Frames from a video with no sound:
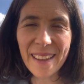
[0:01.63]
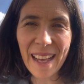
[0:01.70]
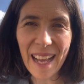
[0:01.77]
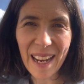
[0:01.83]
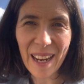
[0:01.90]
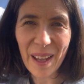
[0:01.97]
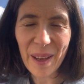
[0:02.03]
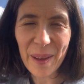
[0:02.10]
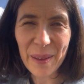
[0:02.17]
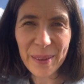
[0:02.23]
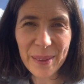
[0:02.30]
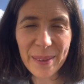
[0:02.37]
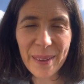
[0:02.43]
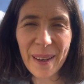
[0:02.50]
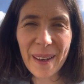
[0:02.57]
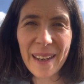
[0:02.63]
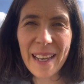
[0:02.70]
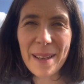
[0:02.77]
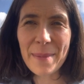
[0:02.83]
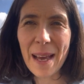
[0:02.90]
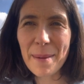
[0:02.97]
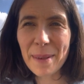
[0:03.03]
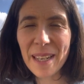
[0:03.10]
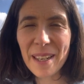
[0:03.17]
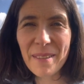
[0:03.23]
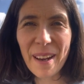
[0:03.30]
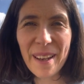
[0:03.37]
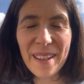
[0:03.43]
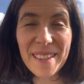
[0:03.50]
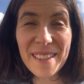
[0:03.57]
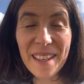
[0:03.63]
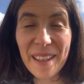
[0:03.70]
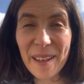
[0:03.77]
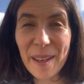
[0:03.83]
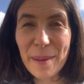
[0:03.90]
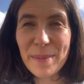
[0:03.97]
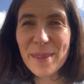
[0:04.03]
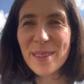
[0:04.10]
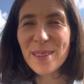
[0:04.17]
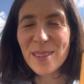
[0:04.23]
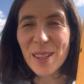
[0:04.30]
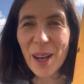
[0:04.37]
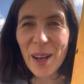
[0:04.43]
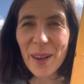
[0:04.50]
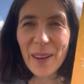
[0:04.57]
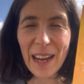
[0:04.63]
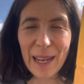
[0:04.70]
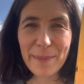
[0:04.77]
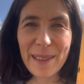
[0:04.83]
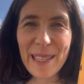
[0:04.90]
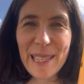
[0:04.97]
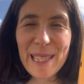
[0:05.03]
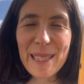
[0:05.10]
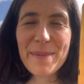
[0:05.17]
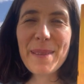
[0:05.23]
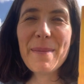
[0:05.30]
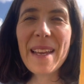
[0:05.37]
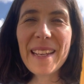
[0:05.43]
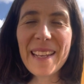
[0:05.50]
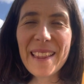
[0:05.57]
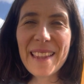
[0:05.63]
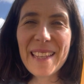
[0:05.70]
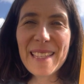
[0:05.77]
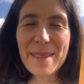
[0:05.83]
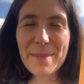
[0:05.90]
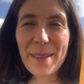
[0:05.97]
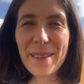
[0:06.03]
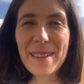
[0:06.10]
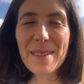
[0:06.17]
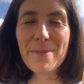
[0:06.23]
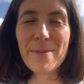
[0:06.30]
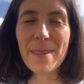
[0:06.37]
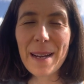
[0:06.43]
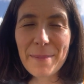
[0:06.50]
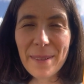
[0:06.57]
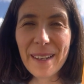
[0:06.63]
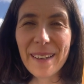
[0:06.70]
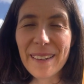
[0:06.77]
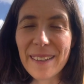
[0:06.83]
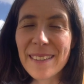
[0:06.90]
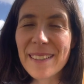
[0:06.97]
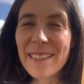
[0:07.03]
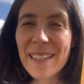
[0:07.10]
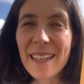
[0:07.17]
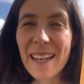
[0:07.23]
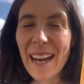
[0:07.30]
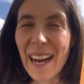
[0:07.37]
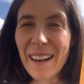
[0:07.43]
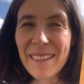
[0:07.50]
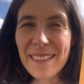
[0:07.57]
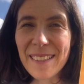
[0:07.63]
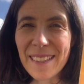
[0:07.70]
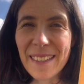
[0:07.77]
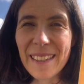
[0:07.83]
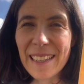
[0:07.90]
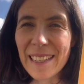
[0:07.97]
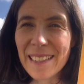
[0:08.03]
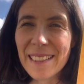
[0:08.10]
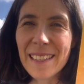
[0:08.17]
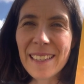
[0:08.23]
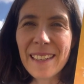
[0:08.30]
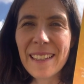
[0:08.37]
Hello, I am Emily Rhodes and I'm so happy to be making this month's webcast outside.